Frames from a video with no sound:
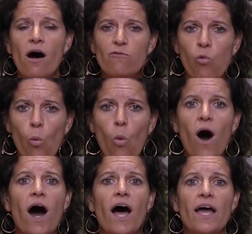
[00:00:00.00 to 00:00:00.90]
of
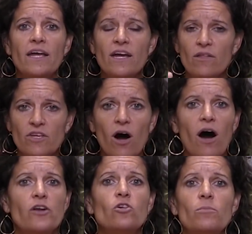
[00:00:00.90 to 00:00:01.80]
why the
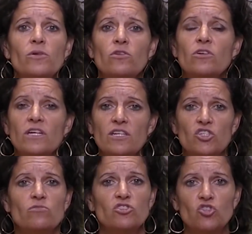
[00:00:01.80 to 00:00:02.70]
autoimmune
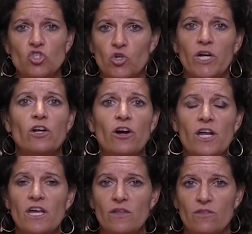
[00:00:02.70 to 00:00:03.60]
condition was triggered
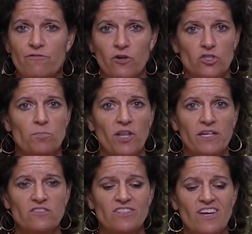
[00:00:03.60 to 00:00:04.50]
in the first
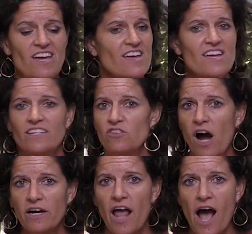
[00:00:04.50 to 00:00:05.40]
place. It's
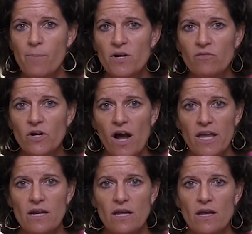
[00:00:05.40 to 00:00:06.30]
not going to happen
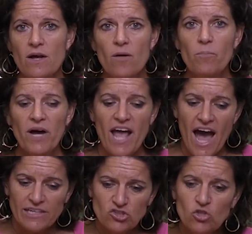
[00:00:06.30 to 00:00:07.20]
overnight. But
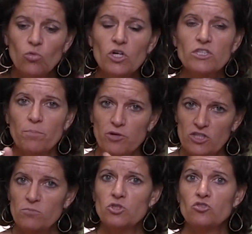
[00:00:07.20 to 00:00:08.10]
as you work the
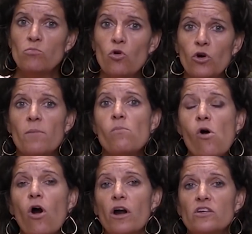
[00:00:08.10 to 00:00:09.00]
principles more and
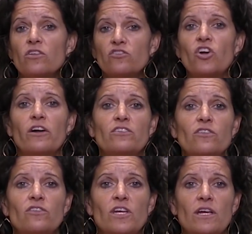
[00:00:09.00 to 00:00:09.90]
more, you'll start to
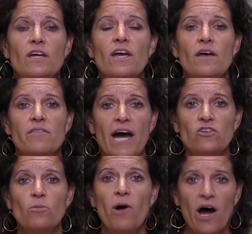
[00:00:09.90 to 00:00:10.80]
see that
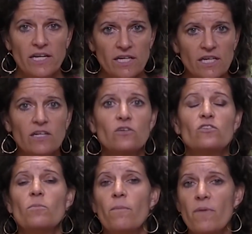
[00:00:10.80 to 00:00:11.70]
your body
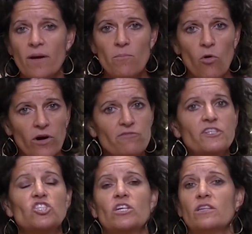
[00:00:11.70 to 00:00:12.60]
heals more
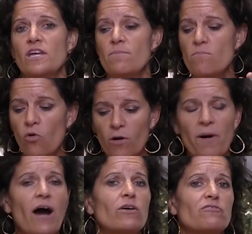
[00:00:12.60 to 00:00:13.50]
efficiently, more
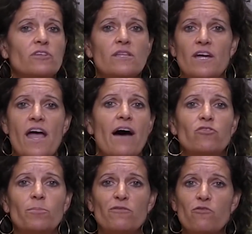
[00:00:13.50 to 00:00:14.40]
powerfully than
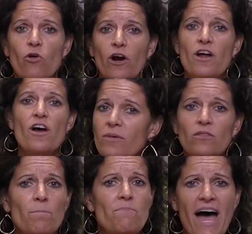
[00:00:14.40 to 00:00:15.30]
ever before. I mean,
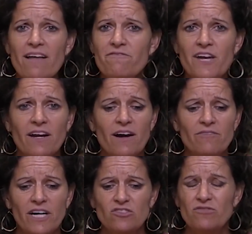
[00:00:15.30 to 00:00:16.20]
the benefit
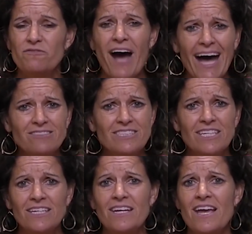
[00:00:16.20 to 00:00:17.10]
of us
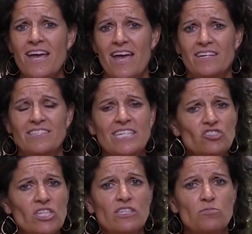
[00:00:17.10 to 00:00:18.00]
fasting and
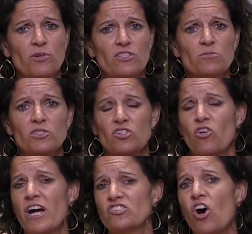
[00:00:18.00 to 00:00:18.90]
teaching these principles
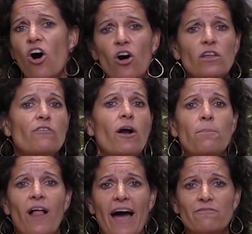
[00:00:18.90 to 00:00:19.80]
across all of our
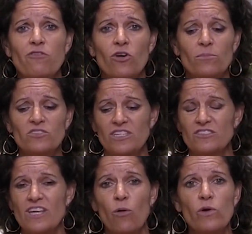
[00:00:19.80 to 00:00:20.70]
platforms
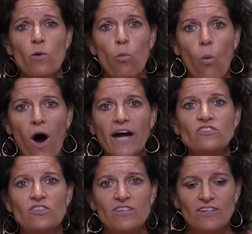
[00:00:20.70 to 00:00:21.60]
is that we
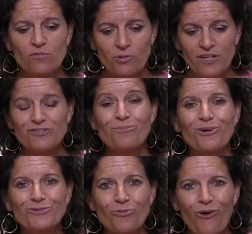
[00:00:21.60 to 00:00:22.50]
watch these
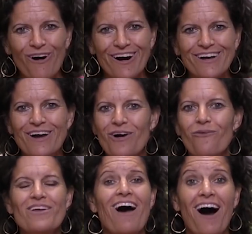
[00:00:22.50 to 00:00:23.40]
principles work
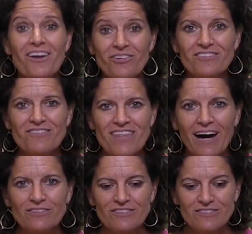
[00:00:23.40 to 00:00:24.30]
with hundreds of
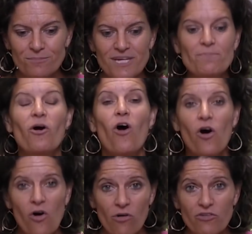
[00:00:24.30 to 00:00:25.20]
thousands of people
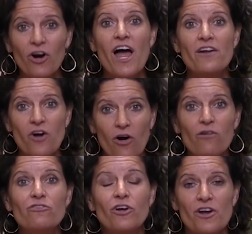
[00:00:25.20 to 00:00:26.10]
over and
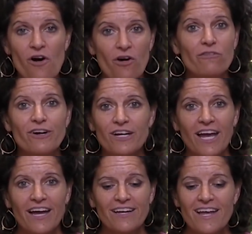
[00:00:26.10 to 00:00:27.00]
over and over
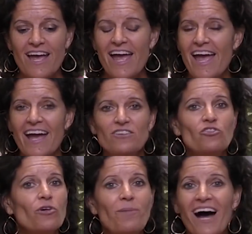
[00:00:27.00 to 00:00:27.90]
again. And
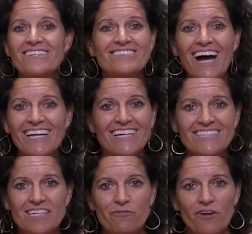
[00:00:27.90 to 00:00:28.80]
your body's not
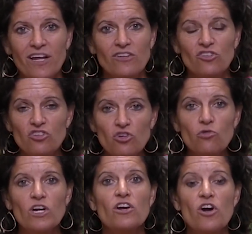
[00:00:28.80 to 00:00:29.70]
any different.
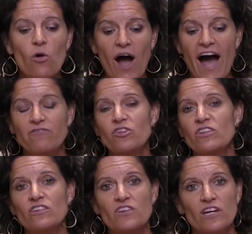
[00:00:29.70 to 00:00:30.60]
You can go after
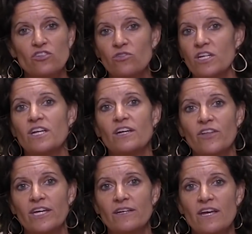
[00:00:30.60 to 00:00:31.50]
this and you can
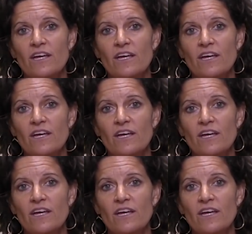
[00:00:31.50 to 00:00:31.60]
heal it.